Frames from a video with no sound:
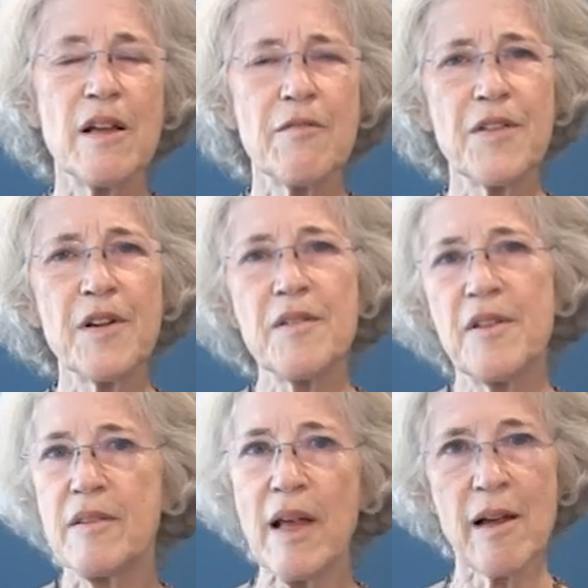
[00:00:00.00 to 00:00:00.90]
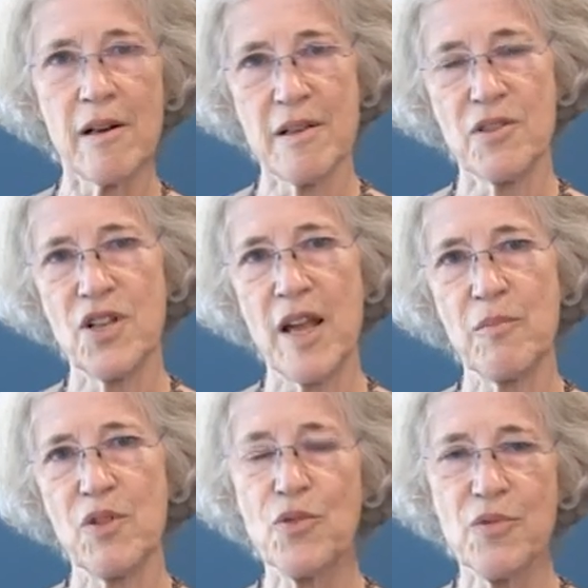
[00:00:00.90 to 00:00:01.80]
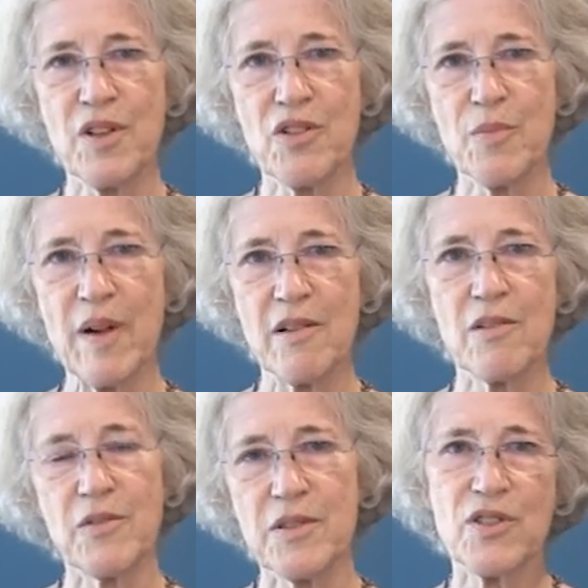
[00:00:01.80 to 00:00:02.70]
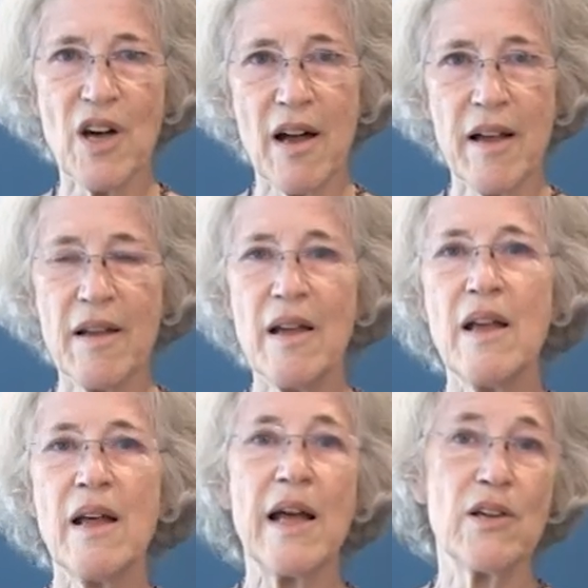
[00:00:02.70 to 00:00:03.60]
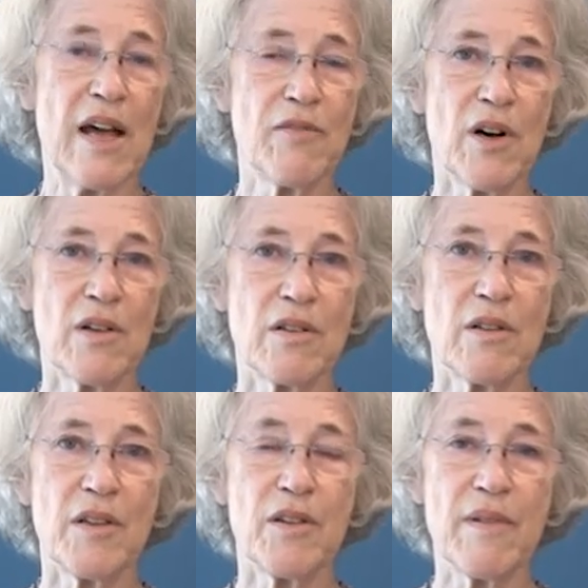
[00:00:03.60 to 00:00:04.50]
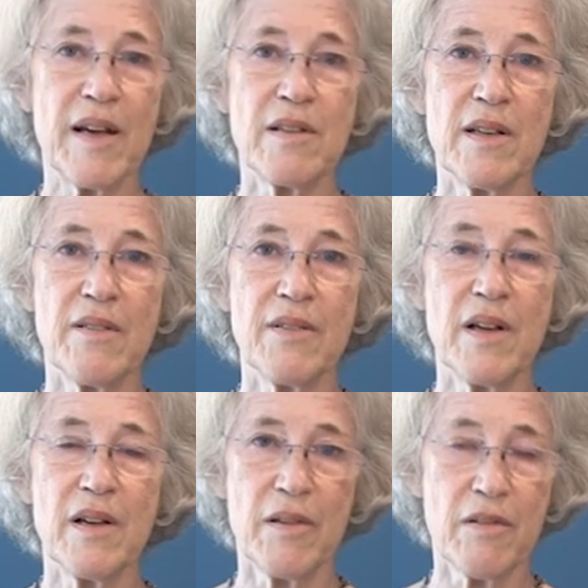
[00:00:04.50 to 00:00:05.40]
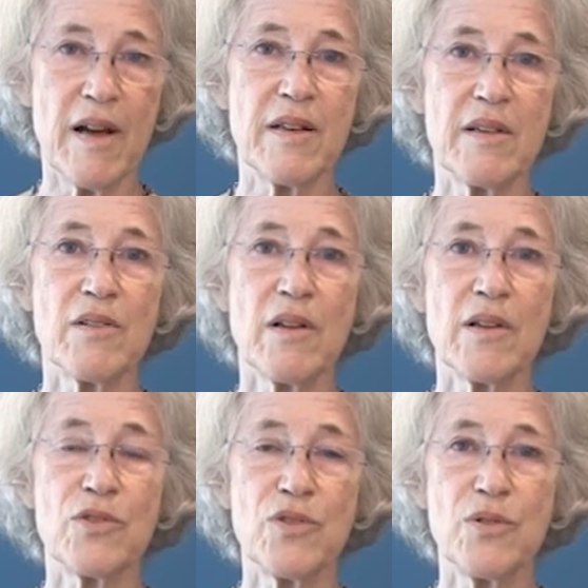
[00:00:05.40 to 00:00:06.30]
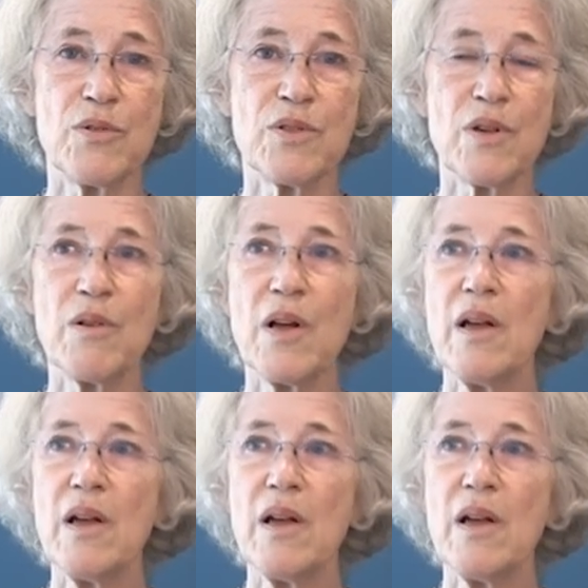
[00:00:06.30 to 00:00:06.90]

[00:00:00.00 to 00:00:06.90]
feel that they are ashamed to teach about it or is shy and have not got the right knowledge to do so.